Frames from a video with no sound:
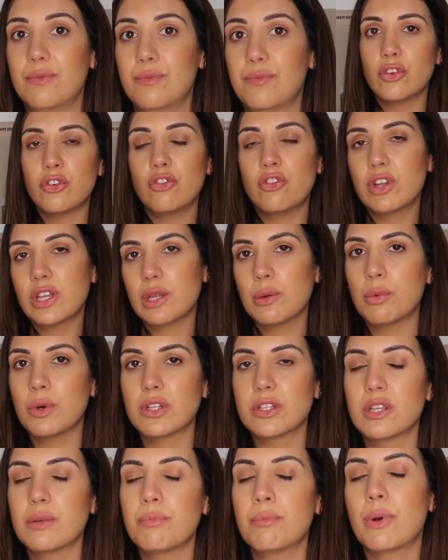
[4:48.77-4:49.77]
you really
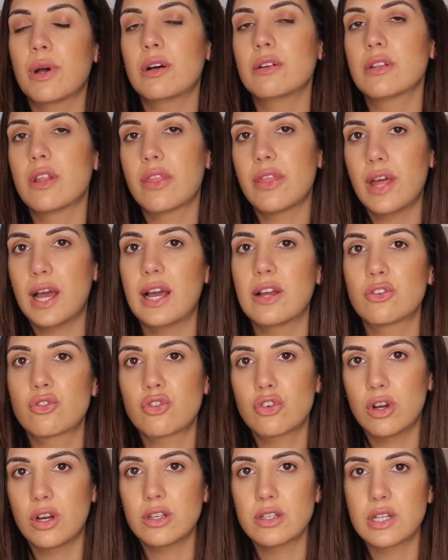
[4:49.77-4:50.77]
want to build that
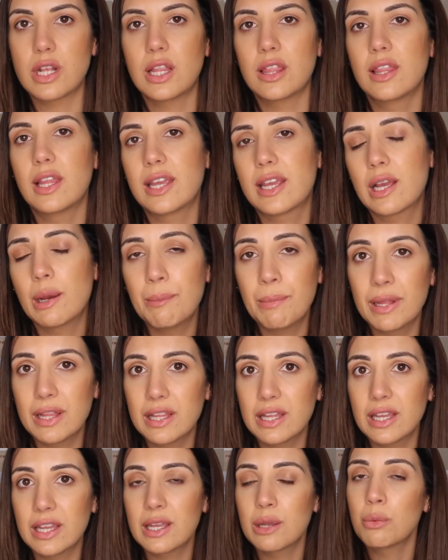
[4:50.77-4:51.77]
trust and
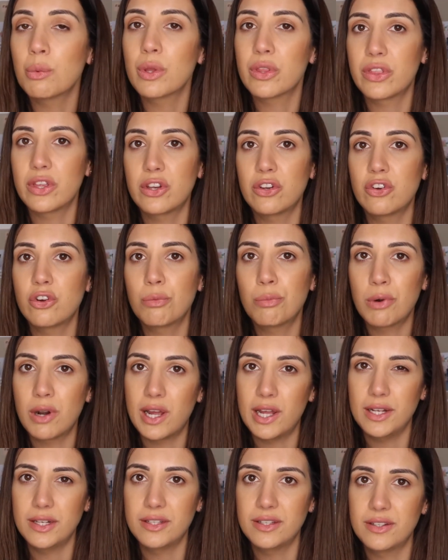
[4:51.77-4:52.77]
likability within your
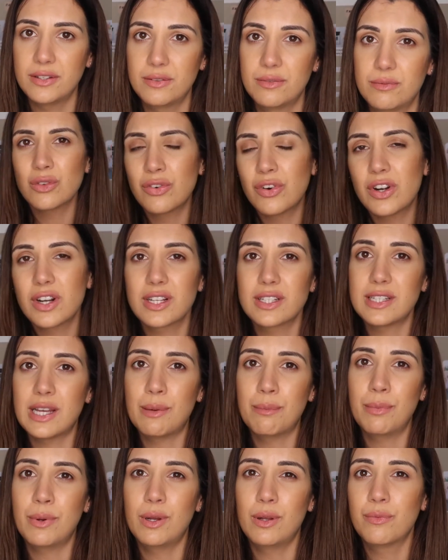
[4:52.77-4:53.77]
brand. So for
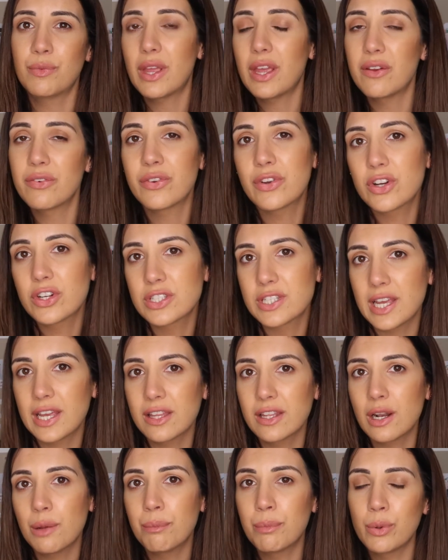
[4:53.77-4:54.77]
example, if you're
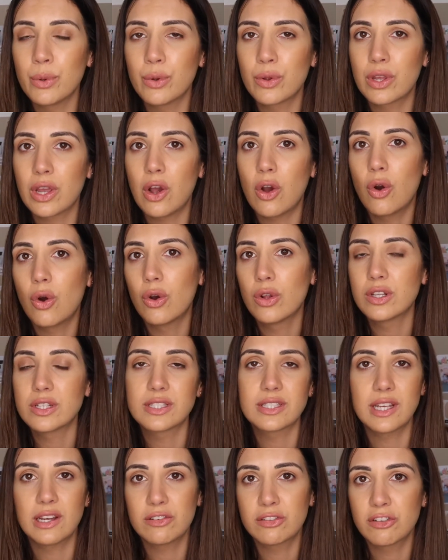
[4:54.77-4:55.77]
selling a book on
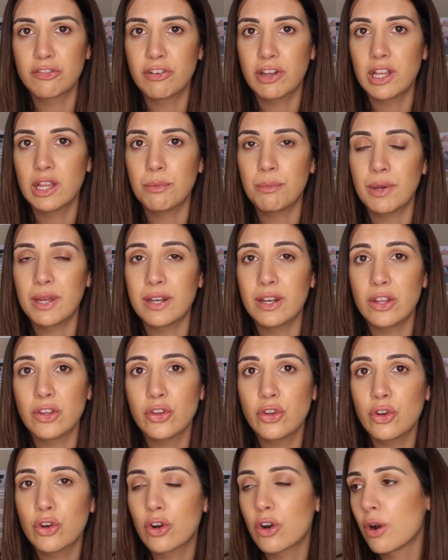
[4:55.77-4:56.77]
self-development,
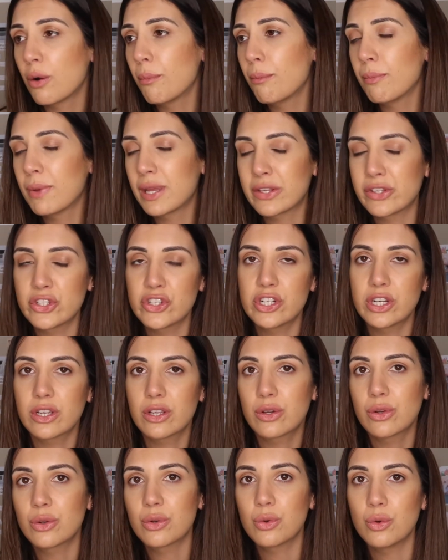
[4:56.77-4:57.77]
your messaging
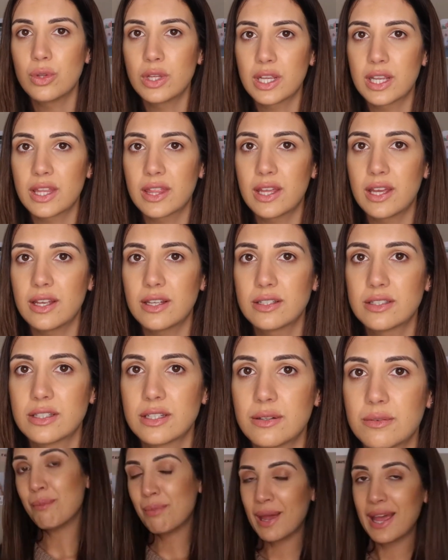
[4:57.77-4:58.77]
could go like this:
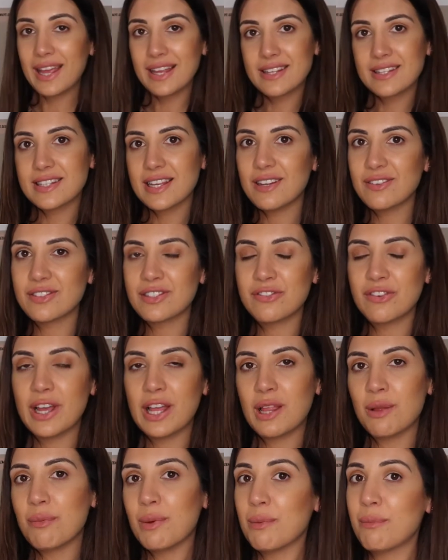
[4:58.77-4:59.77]
the best
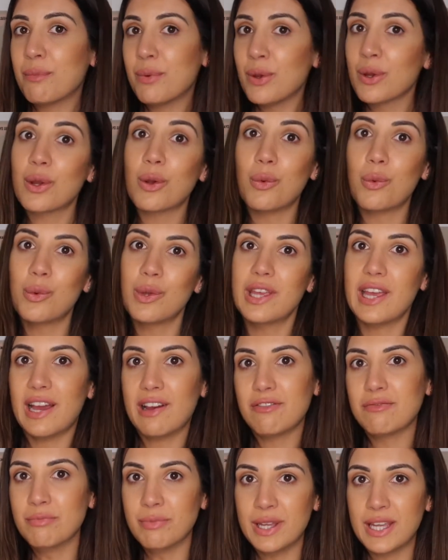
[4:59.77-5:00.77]
self-development book we
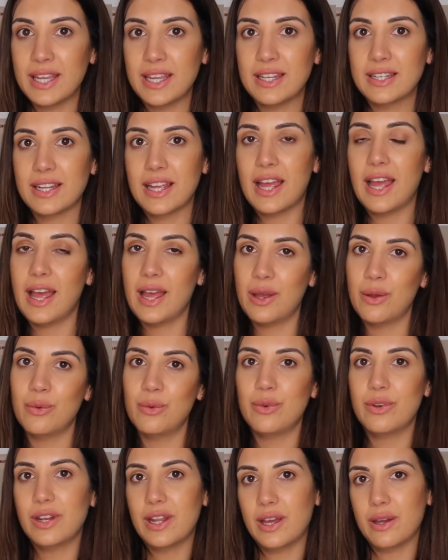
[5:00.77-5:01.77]
have made,
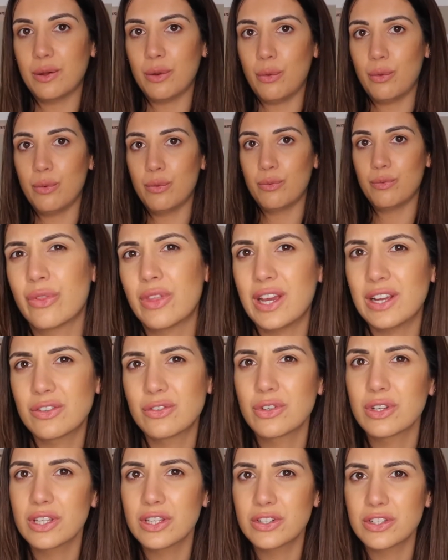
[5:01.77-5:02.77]
out now. So
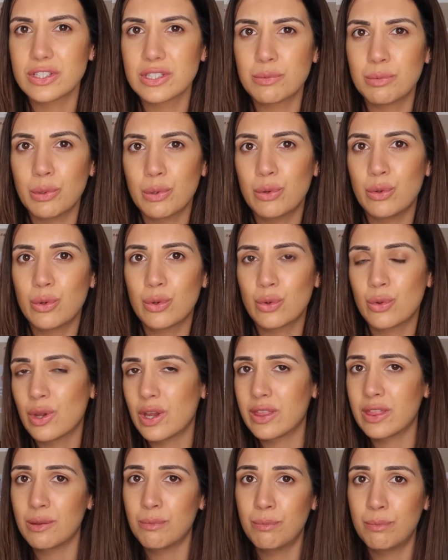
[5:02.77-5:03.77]
that's really just about you
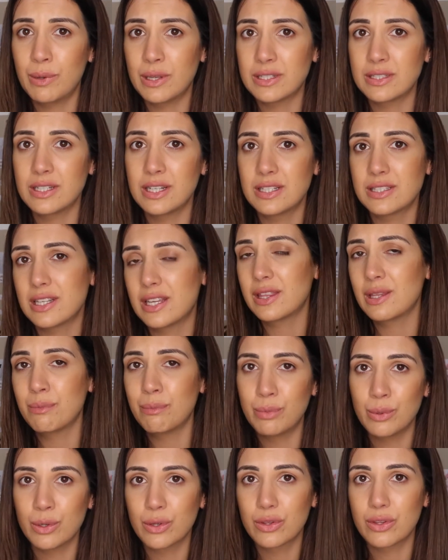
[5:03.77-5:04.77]
and the business the
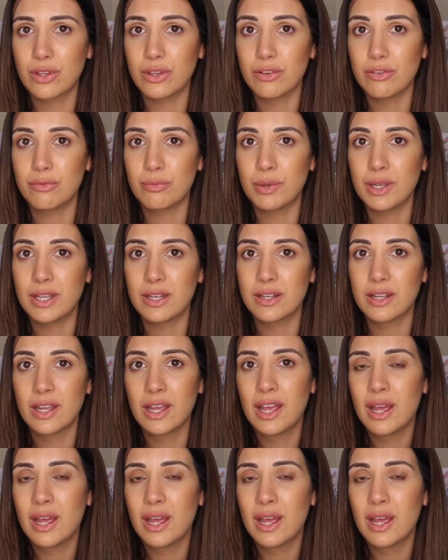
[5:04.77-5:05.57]
book that you've made.